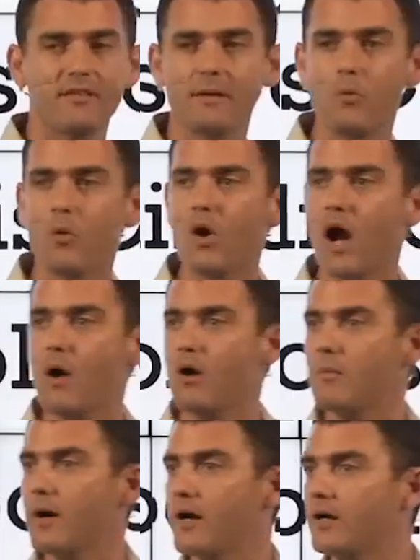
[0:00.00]
the
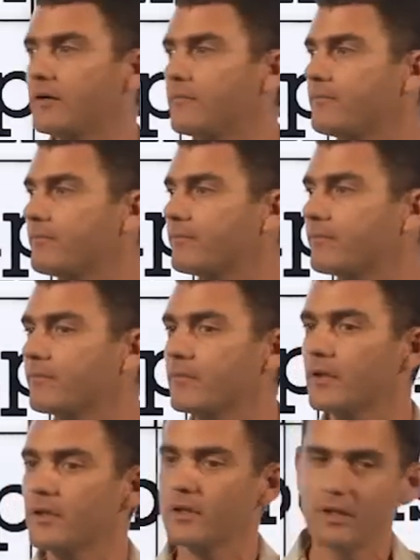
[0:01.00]
mukawama,
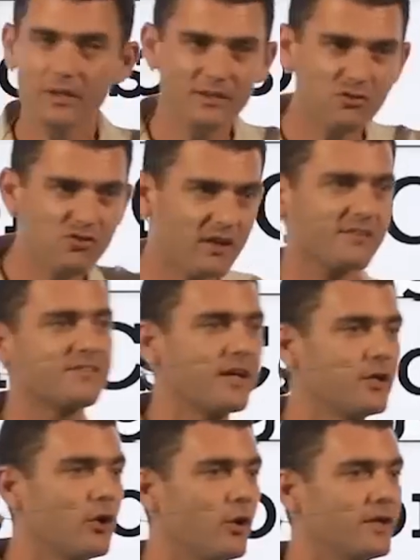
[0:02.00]
the just
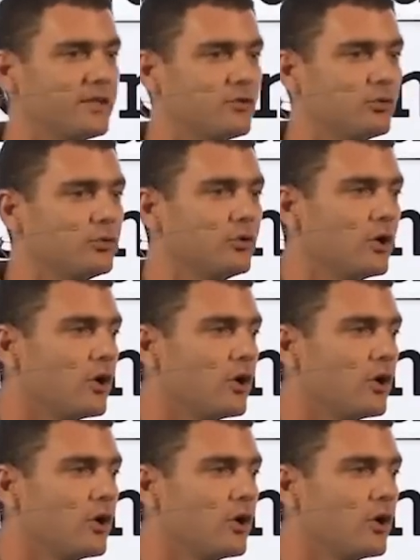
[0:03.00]
say no attitude,